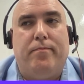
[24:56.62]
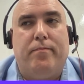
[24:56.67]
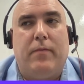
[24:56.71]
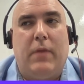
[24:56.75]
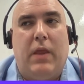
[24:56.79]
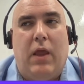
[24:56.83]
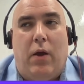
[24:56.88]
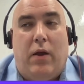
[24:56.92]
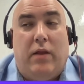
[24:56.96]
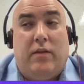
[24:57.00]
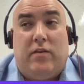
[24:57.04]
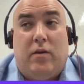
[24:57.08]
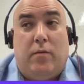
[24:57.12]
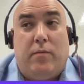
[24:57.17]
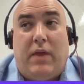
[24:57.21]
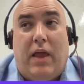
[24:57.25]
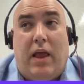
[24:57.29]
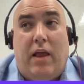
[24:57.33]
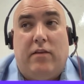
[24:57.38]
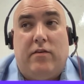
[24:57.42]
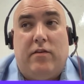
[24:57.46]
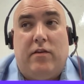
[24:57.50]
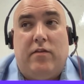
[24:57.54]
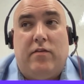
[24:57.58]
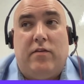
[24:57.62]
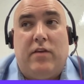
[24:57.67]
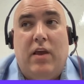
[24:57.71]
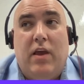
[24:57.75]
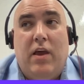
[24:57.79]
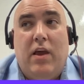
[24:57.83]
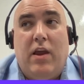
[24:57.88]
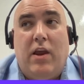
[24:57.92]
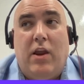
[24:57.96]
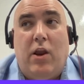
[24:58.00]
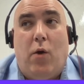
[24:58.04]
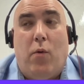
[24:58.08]
In some cases,
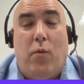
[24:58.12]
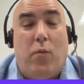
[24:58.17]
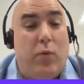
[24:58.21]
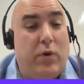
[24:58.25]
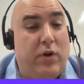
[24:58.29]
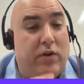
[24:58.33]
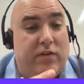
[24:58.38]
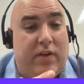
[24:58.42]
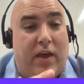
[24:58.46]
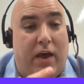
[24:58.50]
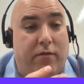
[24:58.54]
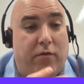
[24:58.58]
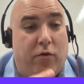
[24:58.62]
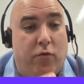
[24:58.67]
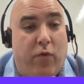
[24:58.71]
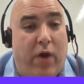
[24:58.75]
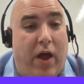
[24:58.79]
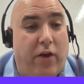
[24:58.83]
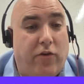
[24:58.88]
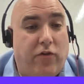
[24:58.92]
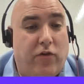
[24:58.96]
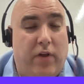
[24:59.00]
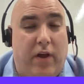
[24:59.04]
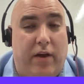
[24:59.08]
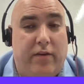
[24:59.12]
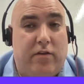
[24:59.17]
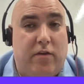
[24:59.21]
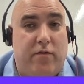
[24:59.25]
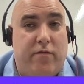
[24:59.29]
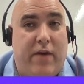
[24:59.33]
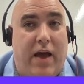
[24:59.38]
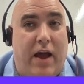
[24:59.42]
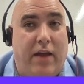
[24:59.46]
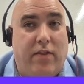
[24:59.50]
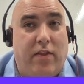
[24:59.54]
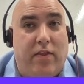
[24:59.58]
we just have to rationalize the
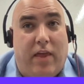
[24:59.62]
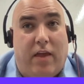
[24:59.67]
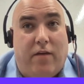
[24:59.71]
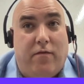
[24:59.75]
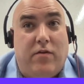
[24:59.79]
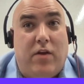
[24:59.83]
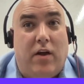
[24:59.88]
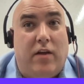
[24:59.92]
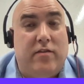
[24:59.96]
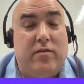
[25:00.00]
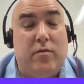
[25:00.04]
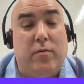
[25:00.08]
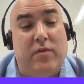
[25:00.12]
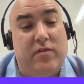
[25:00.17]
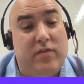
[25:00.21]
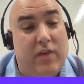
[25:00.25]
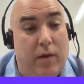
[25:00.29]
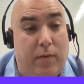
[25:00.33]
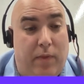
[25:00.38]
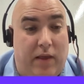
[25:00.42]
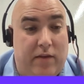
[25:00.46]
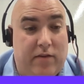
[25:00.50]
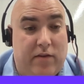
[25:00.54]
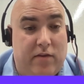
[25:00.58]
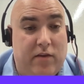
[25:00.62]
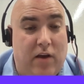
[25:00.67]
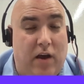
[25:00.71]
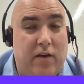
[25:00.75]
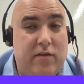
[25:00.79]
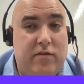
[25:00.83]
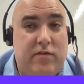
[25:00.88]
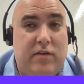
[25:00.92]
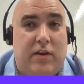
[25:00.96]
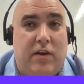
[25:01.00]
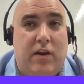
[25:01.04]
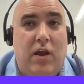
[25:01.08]
fact that they've done some of the same things as
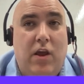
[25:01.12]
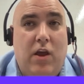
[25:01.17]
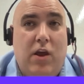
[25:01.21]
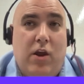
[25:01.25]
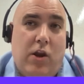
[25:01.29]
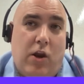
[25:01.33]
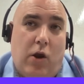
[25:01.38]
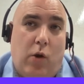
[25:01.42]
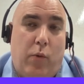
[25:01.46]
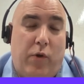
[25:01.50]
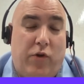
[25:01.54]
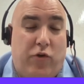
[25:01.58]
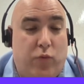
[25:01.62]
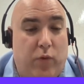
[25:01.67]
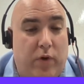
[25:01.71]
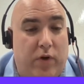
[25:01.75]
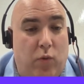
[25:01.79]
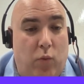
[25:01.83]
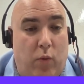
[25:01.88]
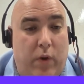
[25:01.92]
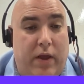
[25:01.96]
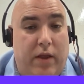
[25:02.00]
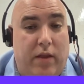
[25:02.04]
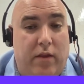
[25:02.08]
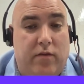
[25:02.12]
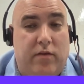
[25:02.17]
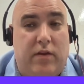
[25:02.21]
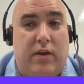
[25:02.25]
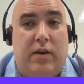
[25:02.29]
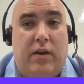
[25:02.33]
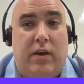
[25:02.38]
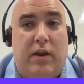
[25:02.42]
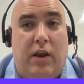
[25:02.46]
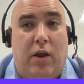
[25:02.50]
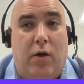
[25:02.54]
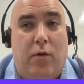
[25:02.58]
us, and which one wins.
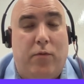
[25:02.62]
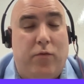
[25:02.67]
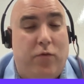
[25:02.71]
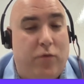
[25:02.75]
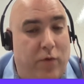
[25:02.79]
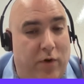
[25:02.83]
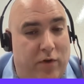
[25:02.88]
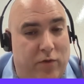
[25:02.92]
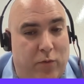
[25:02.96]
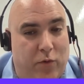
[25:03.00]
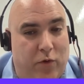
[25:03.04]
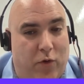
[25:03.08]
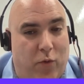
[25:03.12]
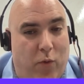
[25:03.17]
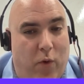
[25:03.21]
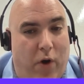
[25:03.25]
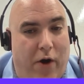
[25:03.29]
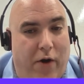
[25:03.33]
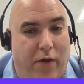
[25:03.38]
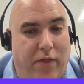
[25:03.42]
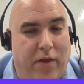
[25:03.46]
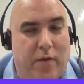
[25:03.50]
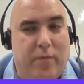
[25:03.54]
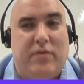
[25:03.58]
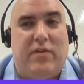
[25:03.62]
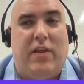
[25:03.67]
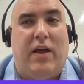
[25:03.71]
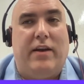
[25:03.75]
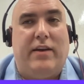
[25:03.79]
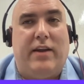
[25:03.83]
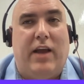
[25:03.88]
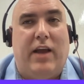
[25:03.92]
And the reason we're acquiring them is a lot of